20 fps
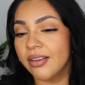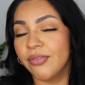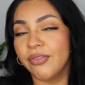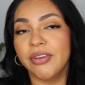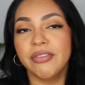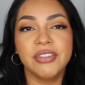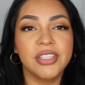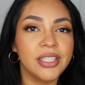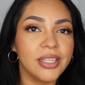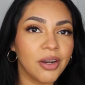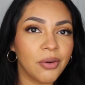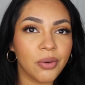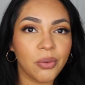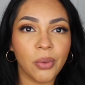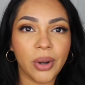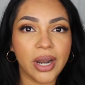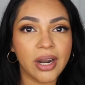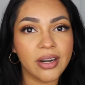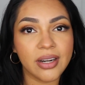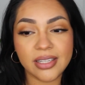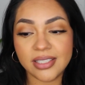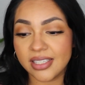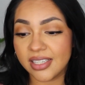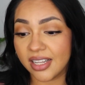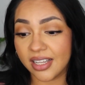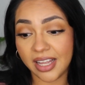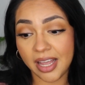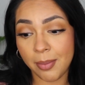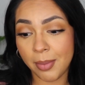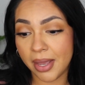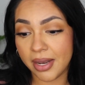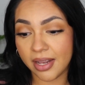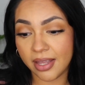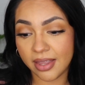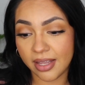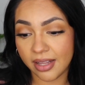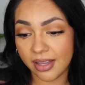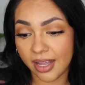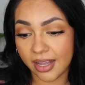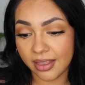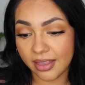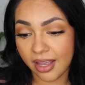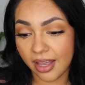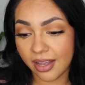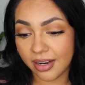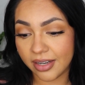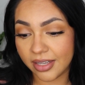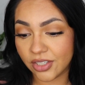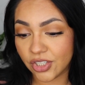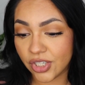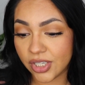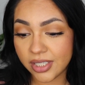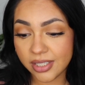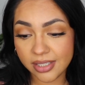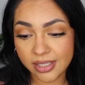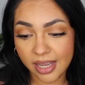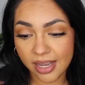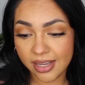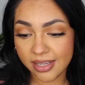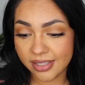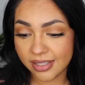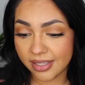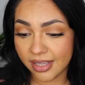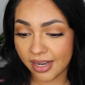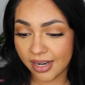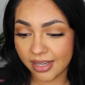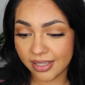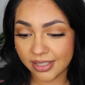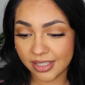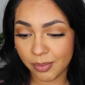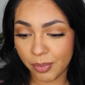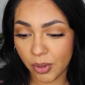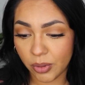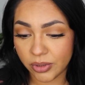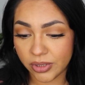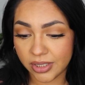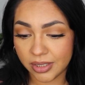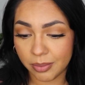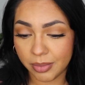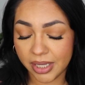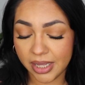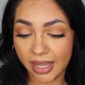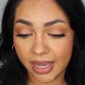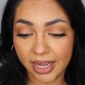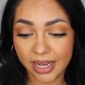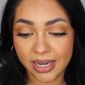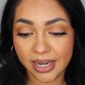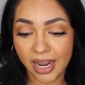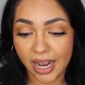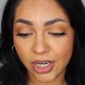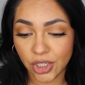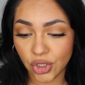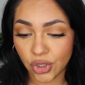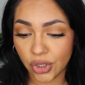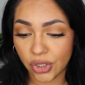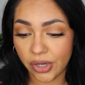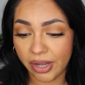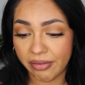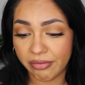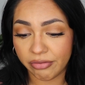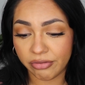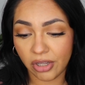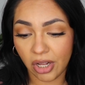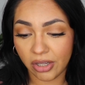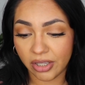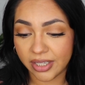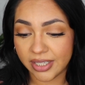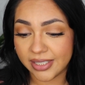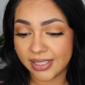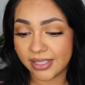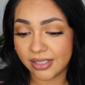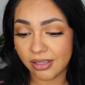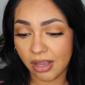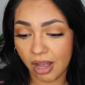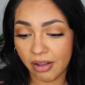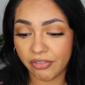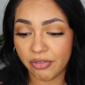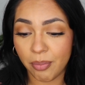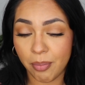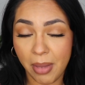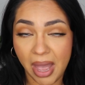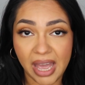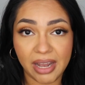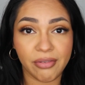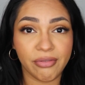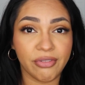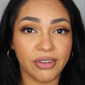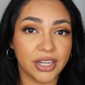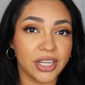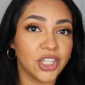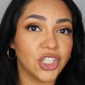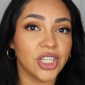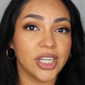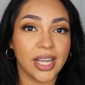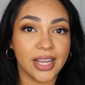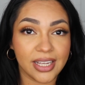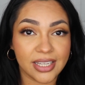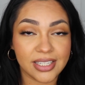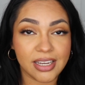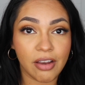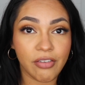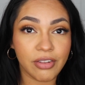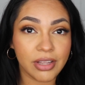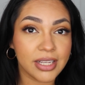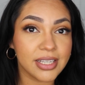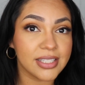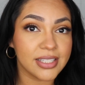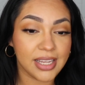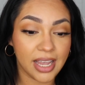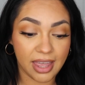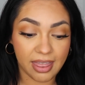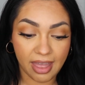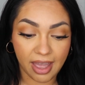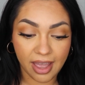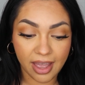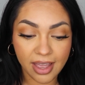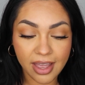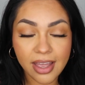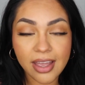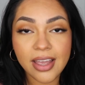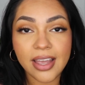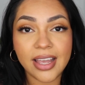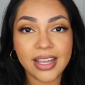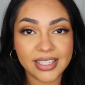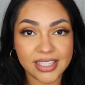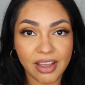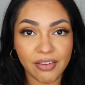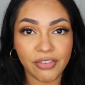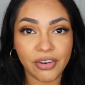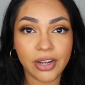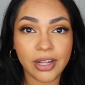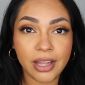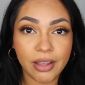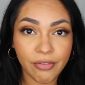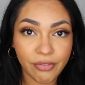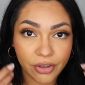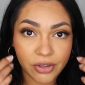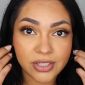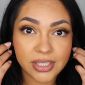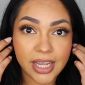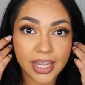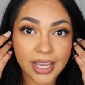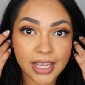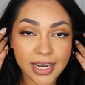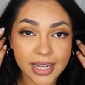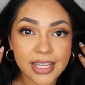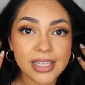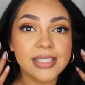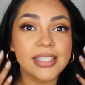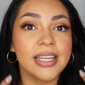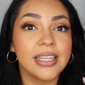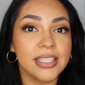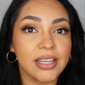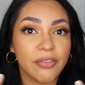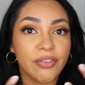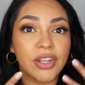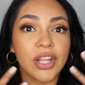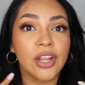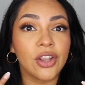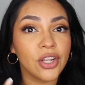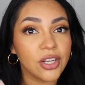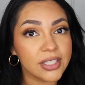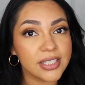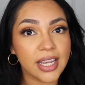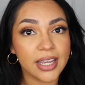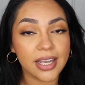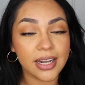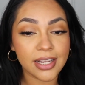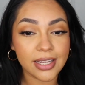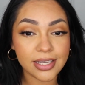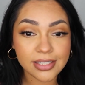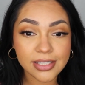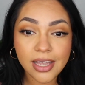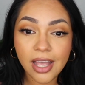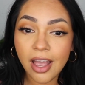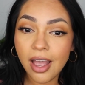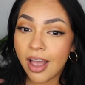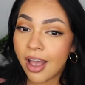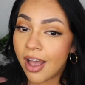15-hour wear. It doesn't claim anything like that. It just says that it's supposed to be like a natural and flawless soft matte finish, and I can definitely say that it definitely feels like it is. It definitely looks like it is.